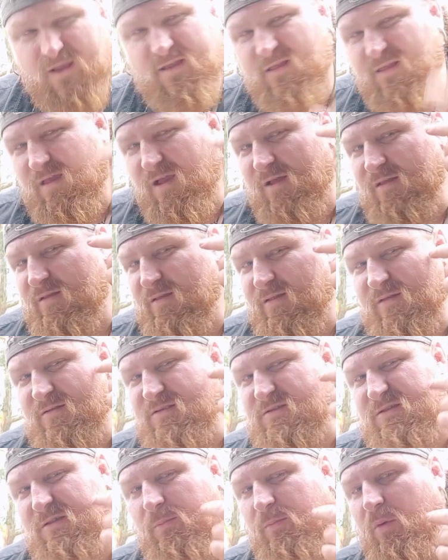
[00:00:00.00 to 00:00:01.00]
it's only
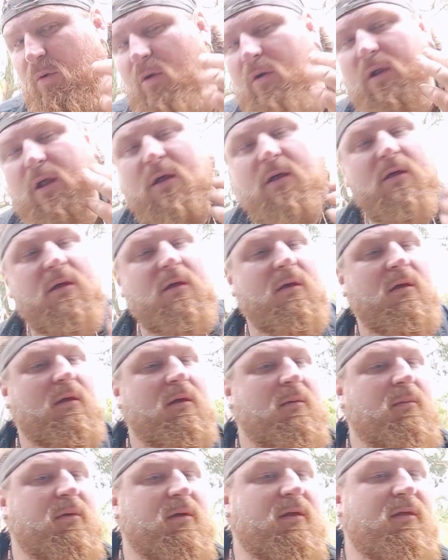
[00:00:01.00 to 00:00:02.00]
just the border.
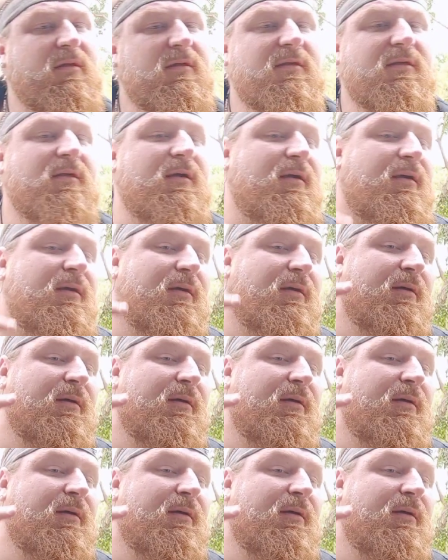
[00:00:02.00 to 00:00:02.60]
Can you see?